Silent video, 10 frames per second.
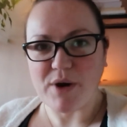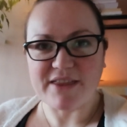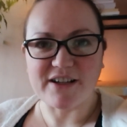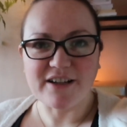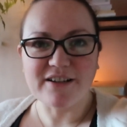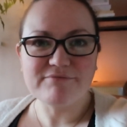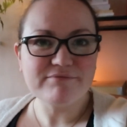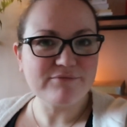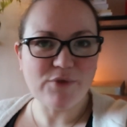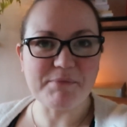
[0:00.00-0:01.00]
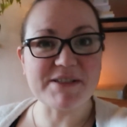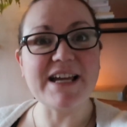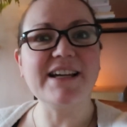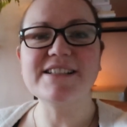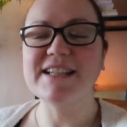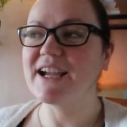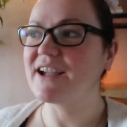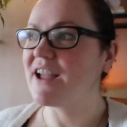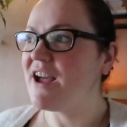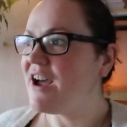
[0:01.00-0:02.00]
weather website is
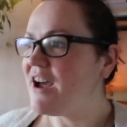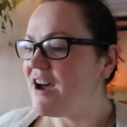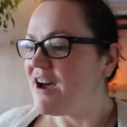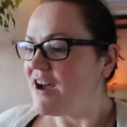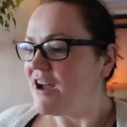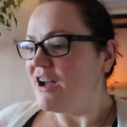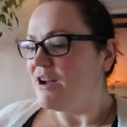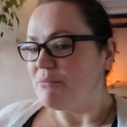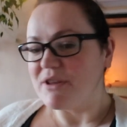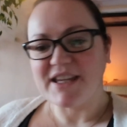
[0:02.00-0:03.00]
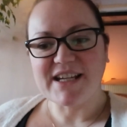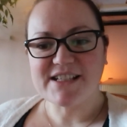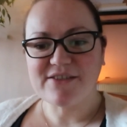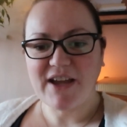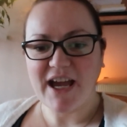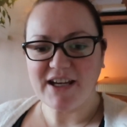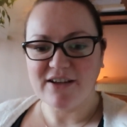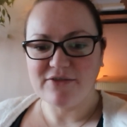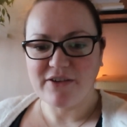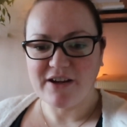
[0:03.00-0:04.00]
saying. But things have kind
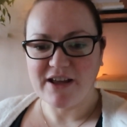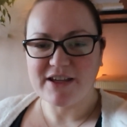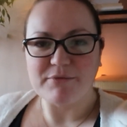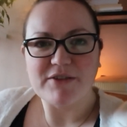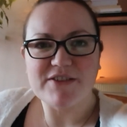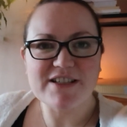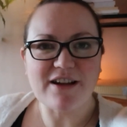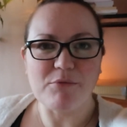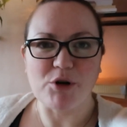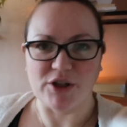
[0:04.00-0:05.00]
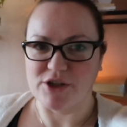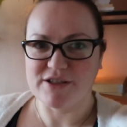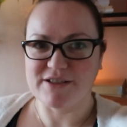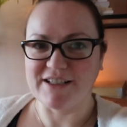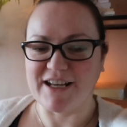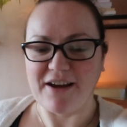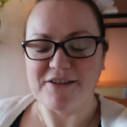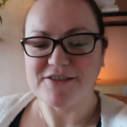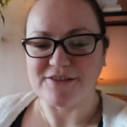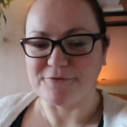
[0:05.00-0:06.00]
of, I think we've just got more used to it
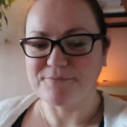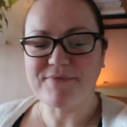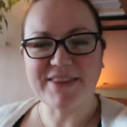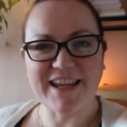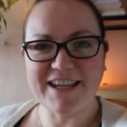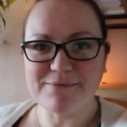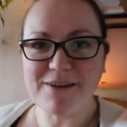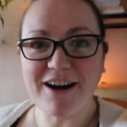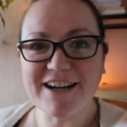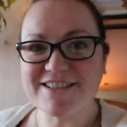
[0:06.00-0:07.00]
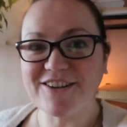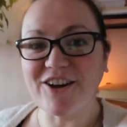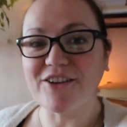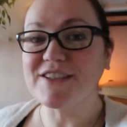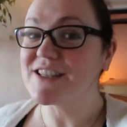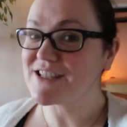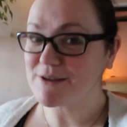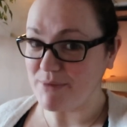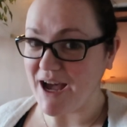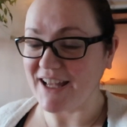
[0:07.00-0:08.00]
now. So Ingmar has gone off to the
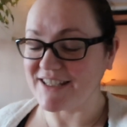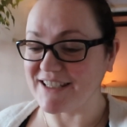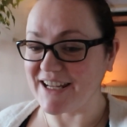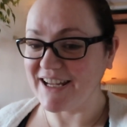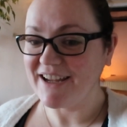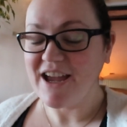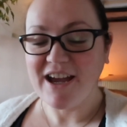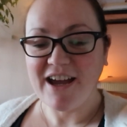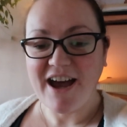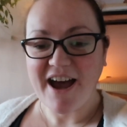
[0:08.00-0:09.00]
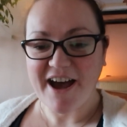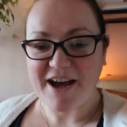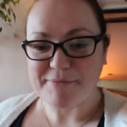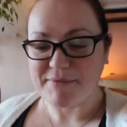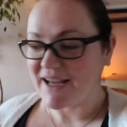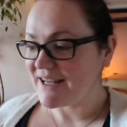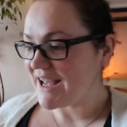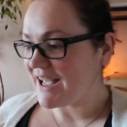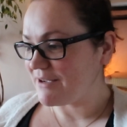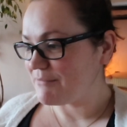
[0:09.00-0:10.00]
spa today. And
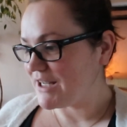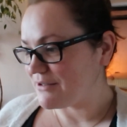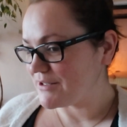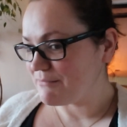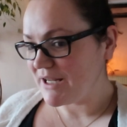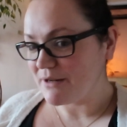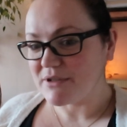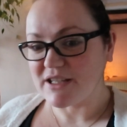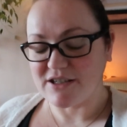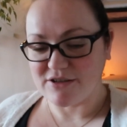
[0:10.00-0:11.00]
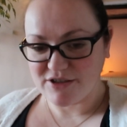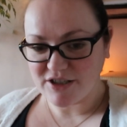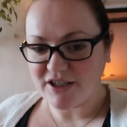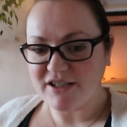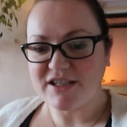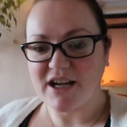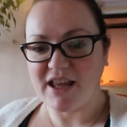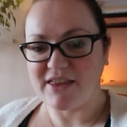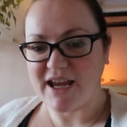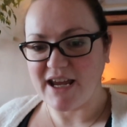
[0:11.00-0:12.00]
I am here with Mia. We're going to do church
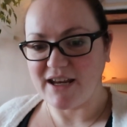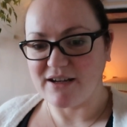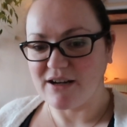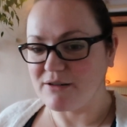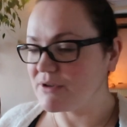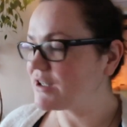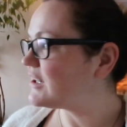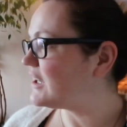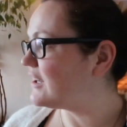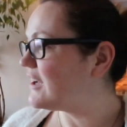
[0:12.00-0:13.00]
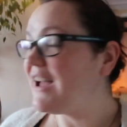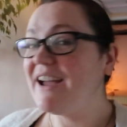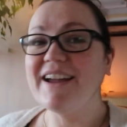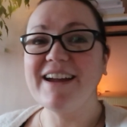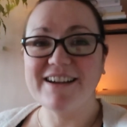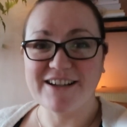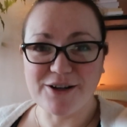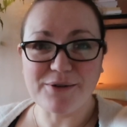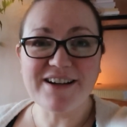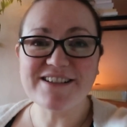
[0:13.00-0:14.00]
and then we're going to
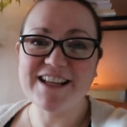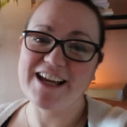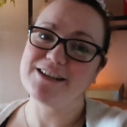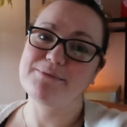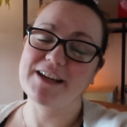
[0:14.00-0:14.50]
go outside